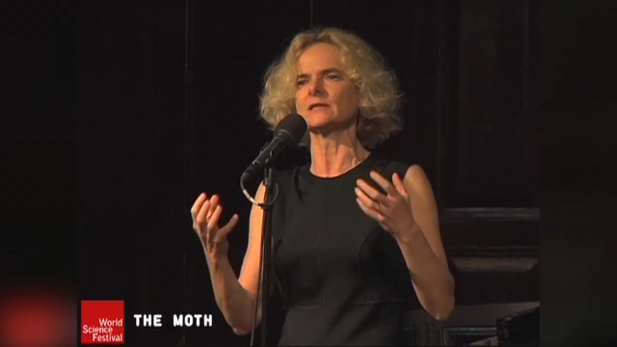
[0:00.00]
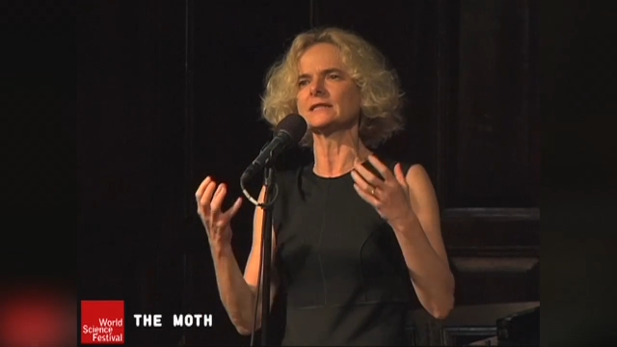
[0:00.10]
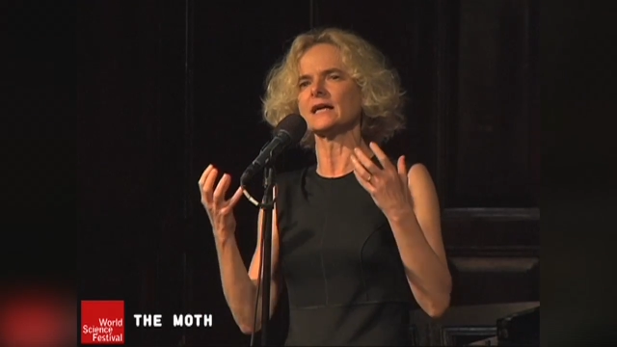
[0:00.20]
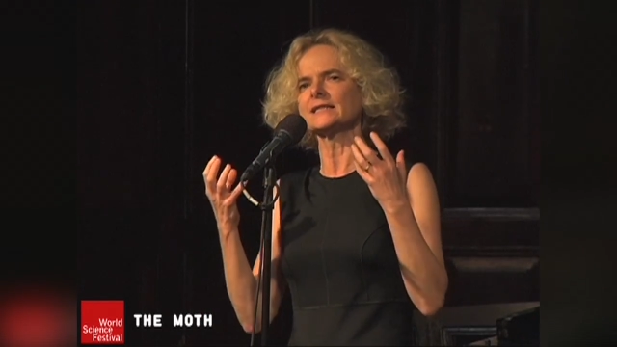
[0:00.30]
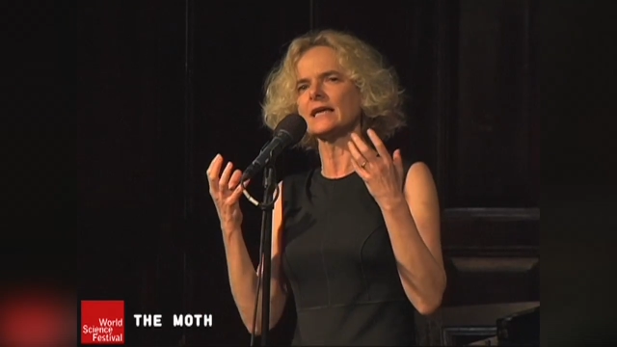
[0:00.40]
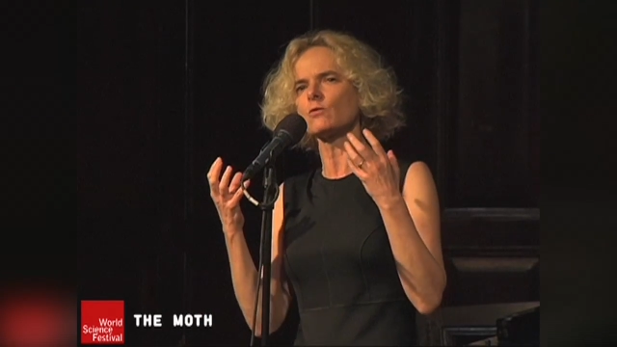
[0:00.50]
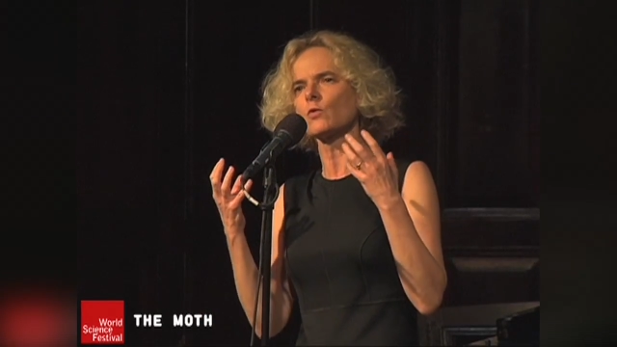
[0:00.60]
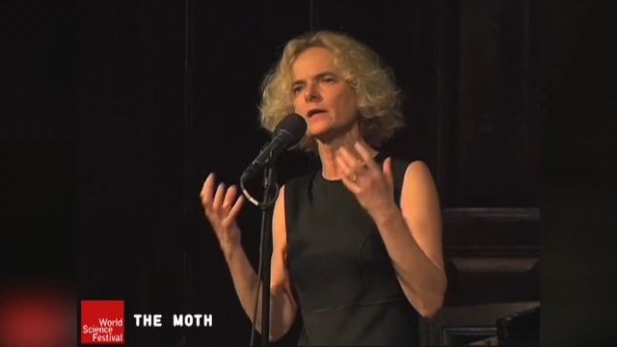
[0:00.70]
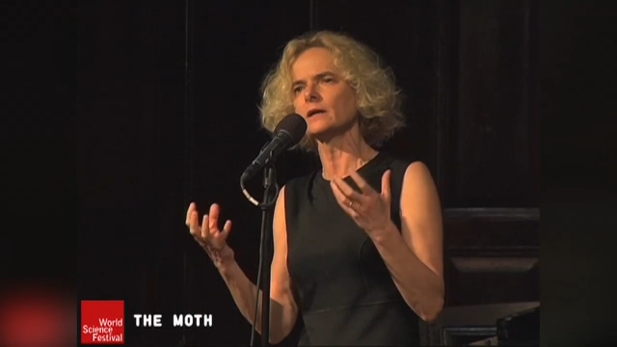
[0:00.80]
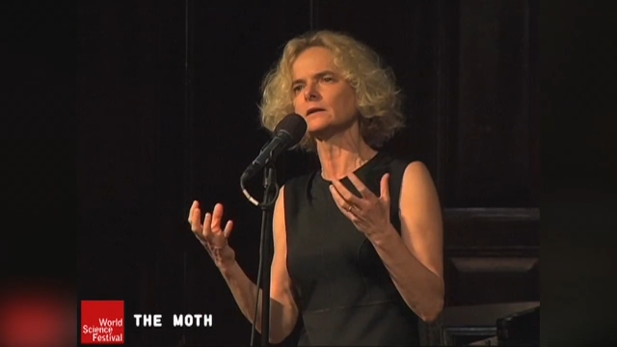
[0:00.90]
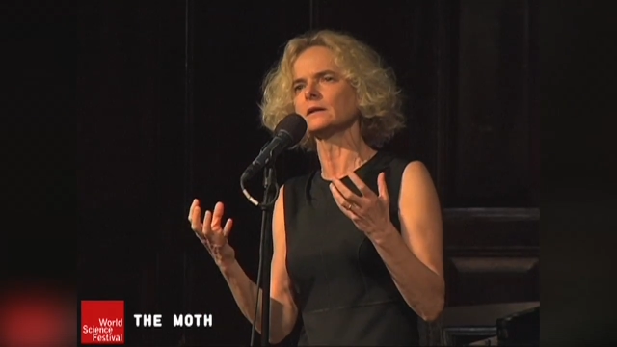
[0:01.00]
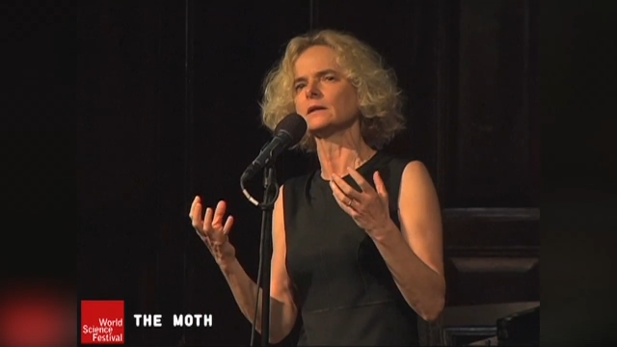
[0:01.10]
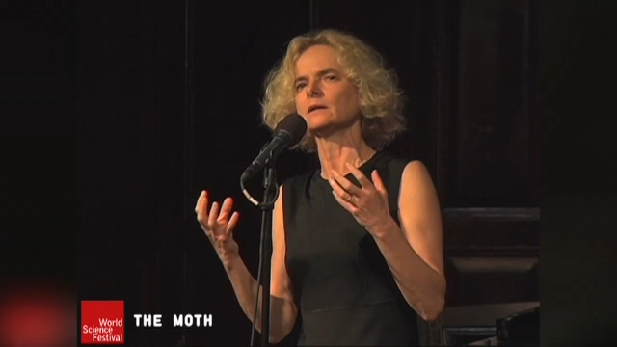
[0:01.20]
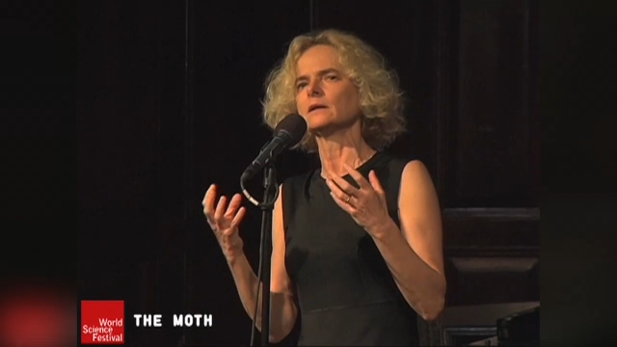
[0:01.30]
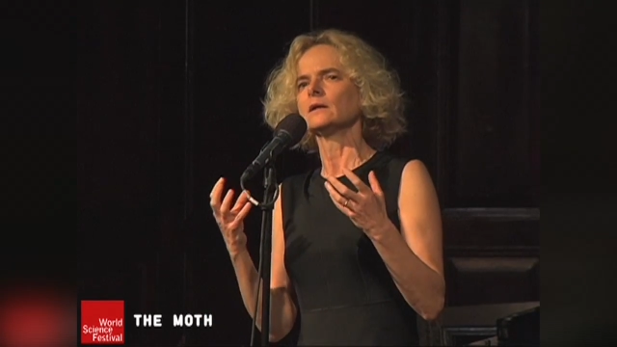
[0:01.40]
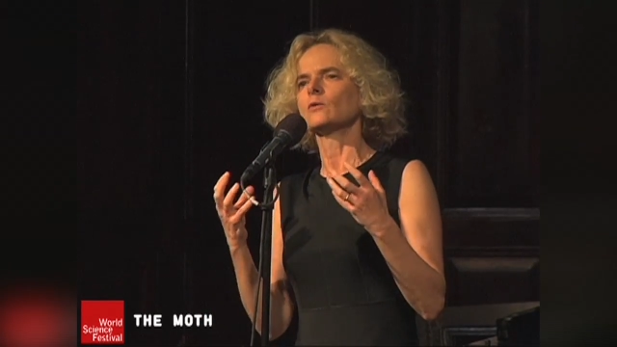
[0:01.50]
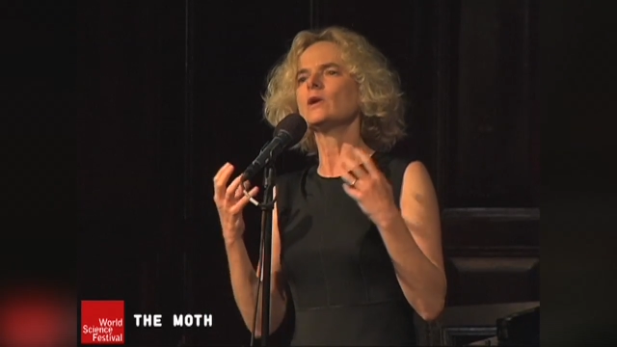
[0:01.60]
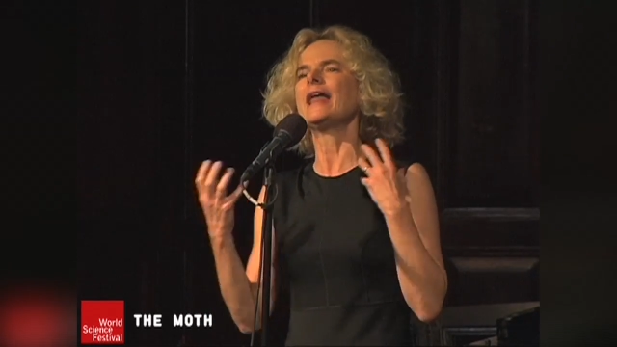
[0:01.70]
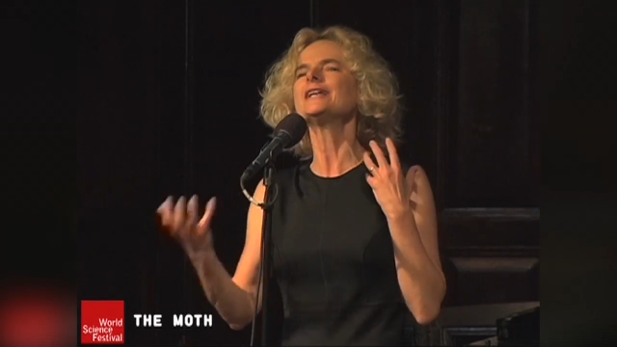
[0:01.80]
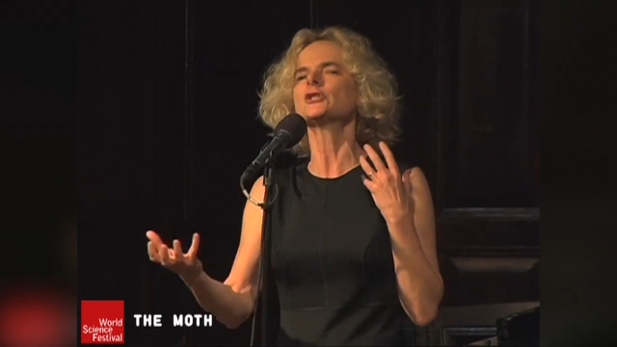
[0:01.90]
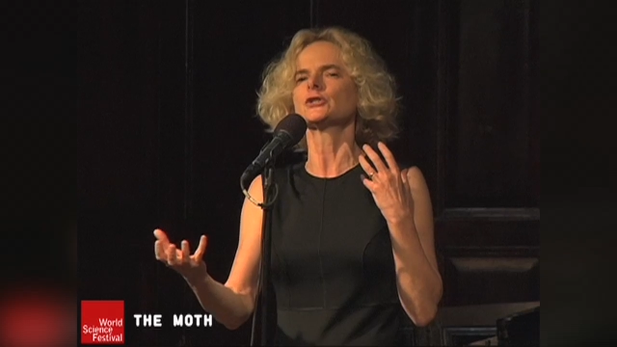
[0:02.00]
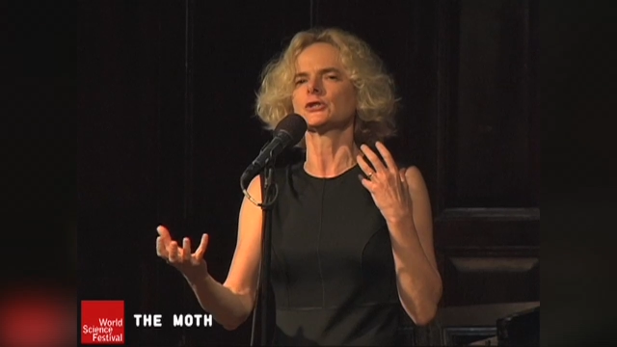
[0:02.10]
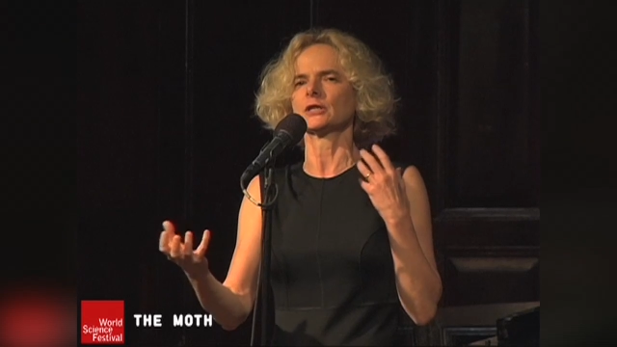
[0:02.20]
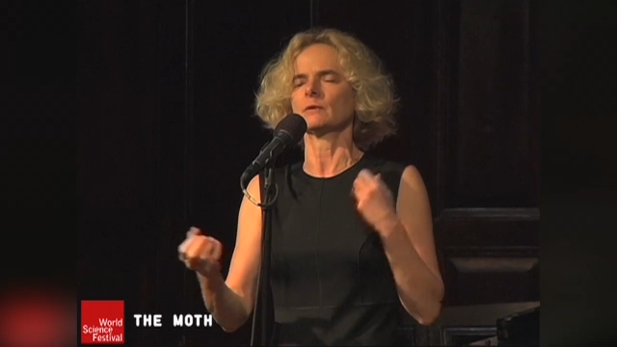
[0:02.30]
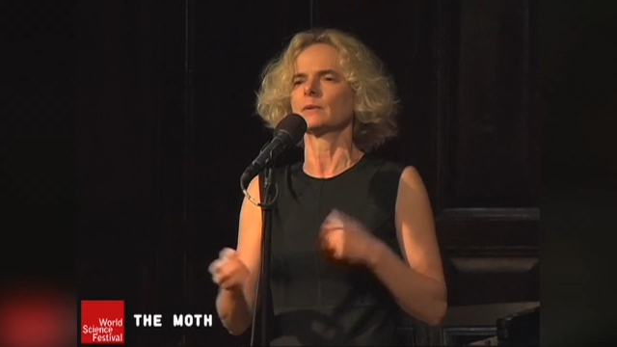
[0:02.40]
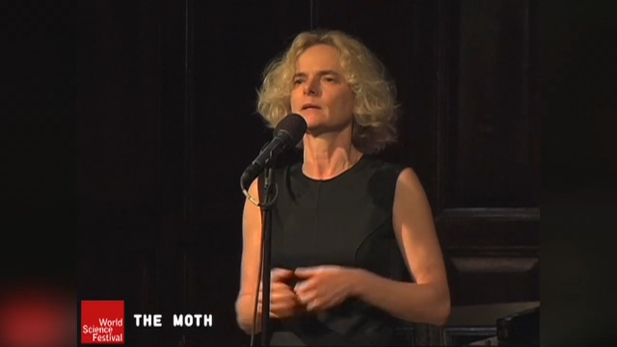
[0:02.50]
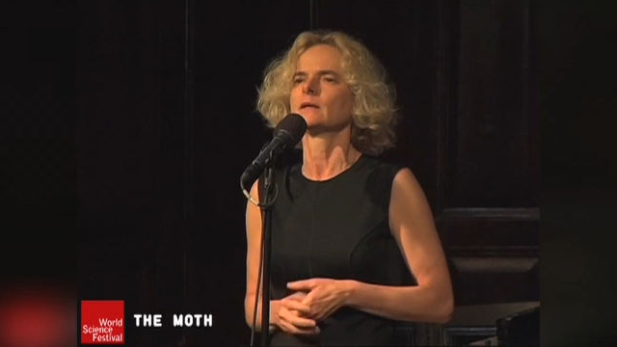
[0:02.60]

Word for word: It's a, it's a real relationship.